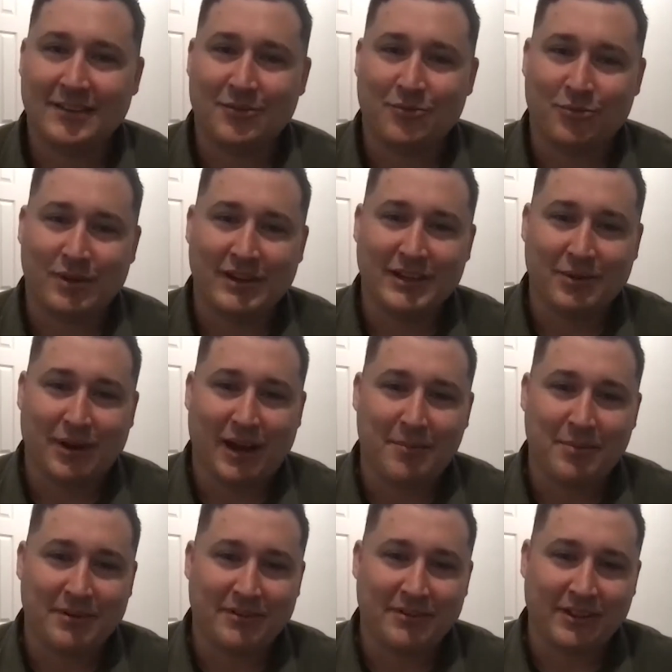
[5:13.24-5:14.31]
really what
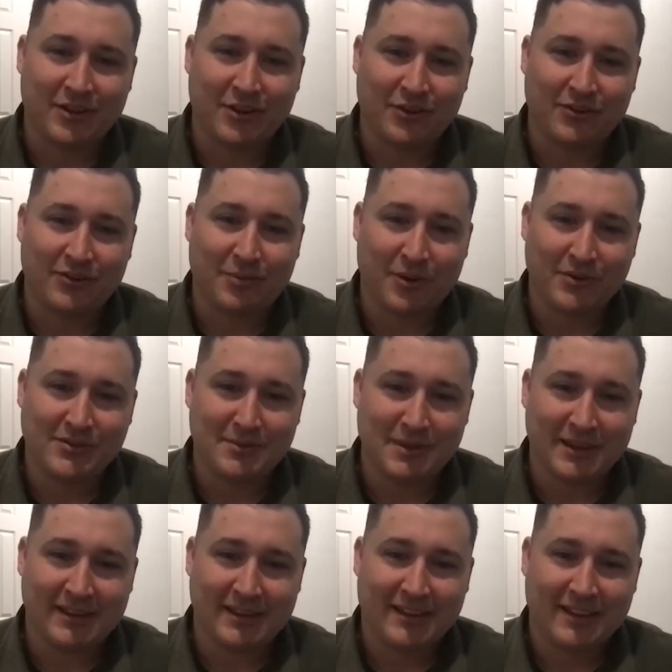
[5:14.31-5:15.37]
happened is that God spoke to
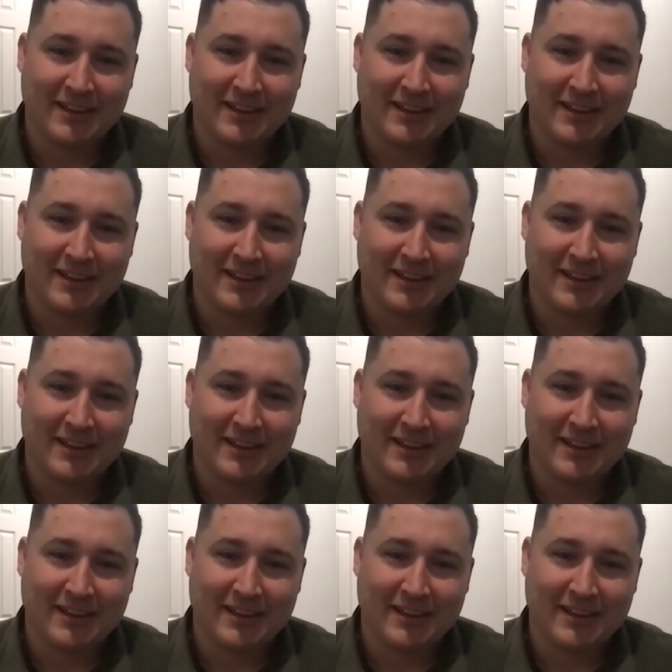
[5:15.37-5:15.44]
me.